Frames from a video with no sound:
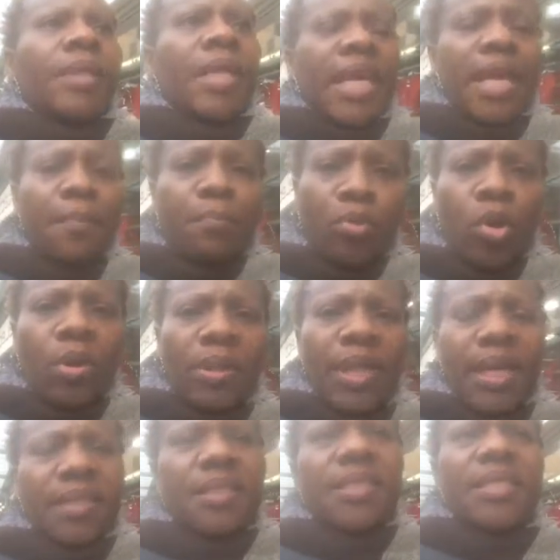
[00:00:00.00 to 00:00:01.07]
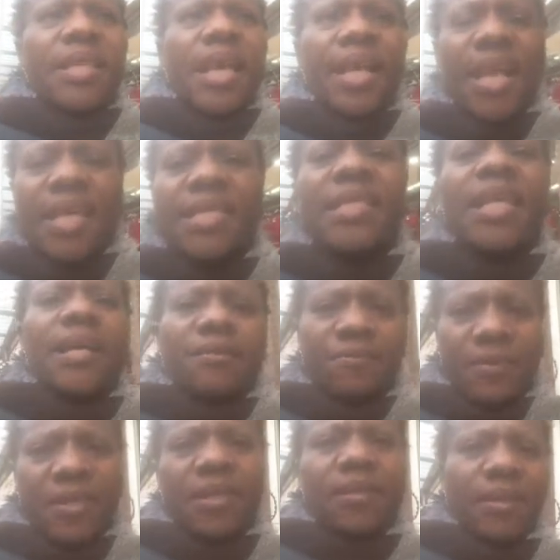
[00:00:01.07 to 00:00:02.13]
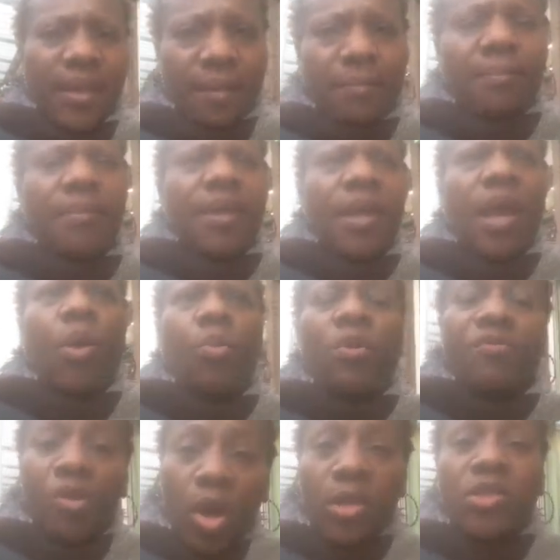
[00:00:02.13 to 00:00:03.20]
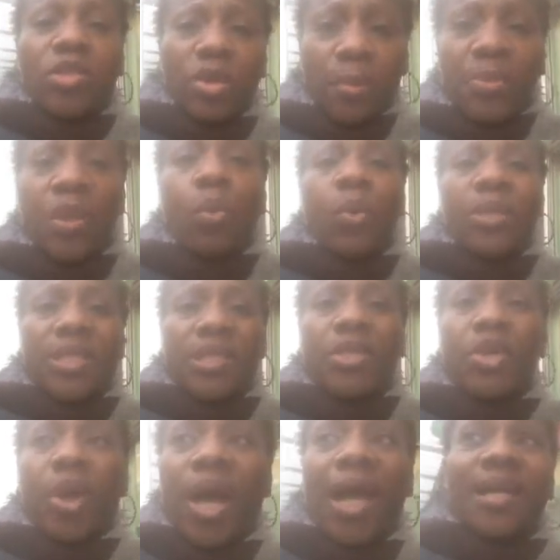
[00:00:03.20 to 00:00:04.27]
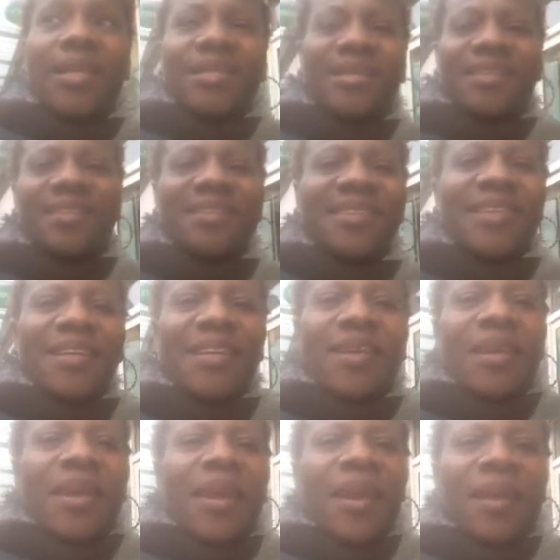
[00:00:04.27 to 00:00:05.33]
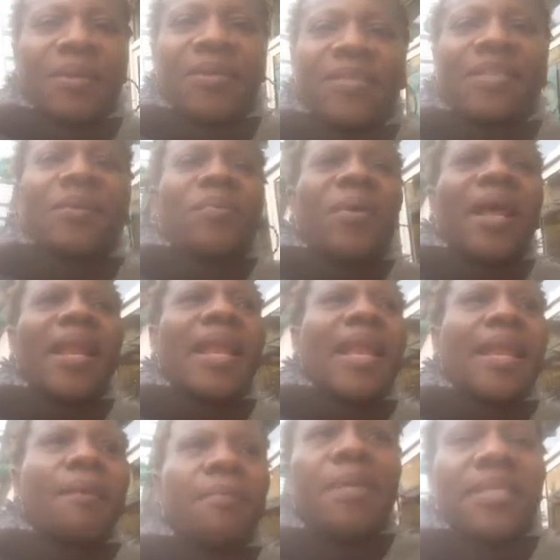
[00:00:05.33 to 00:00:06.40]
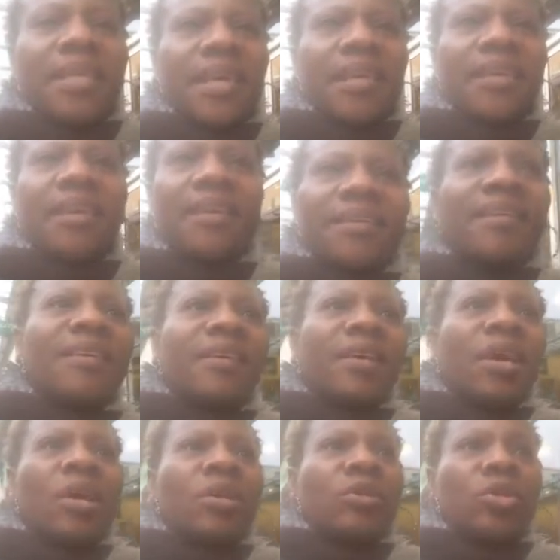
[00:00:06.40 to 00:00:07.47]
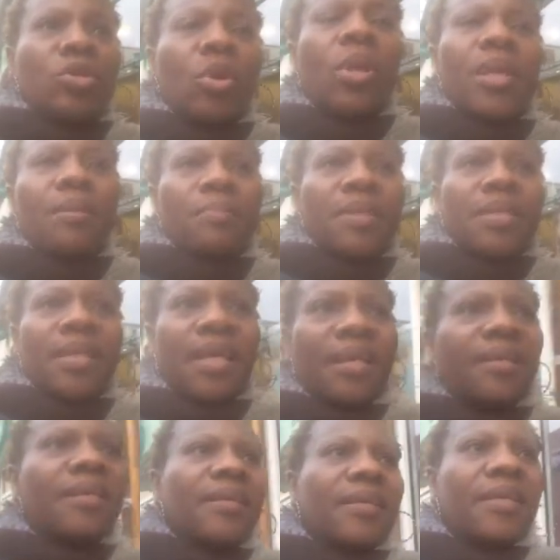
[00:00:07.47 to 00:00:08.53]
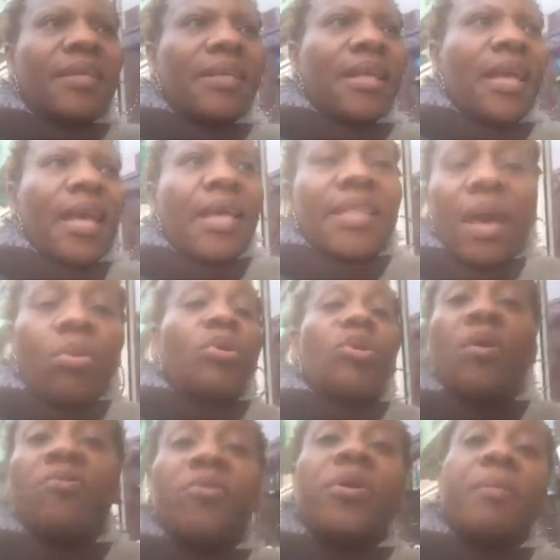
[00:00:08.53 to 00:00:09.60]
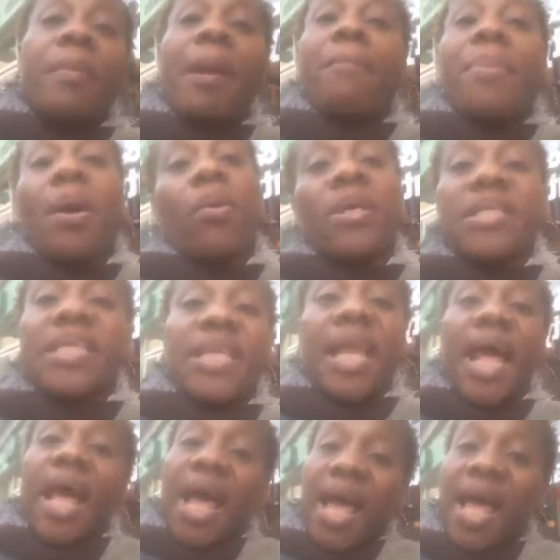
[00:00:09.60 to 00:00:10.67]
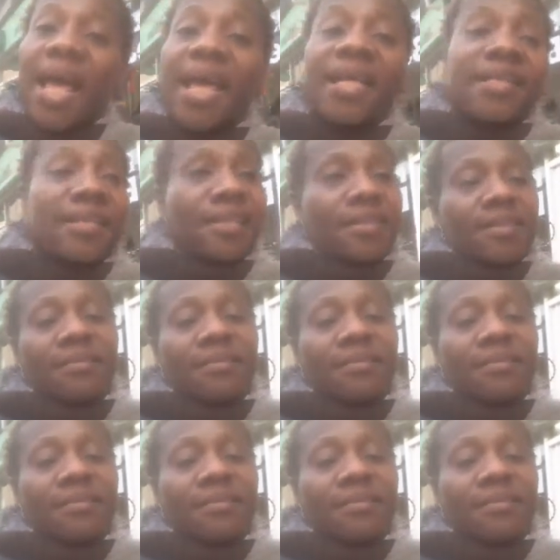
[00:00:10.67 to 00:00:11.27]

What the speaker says: He broke that. He said, let's start feeding them. We've got something. What's in your hand? You see, we are limited. So limited that we don't even remember what's in our hand.